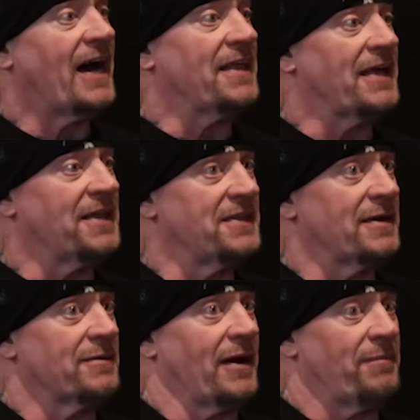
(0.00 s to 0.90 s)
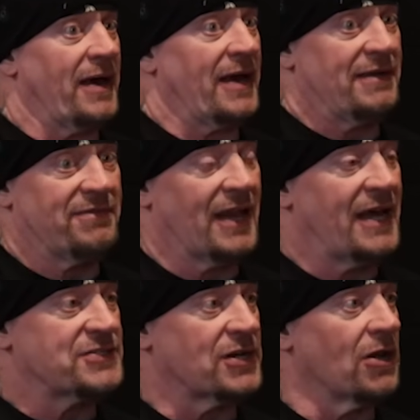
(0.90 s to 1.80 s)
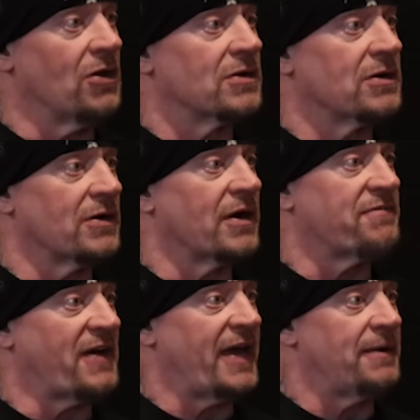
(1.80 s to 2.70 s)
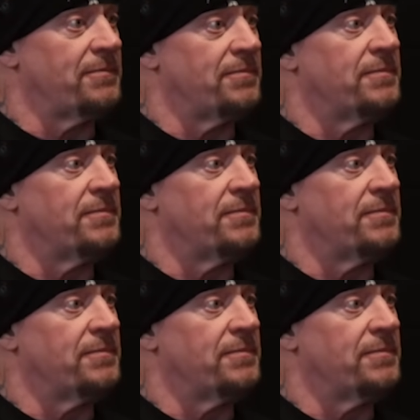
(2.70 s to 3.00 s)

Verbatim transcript: I, I think I might have even lasted longer if I had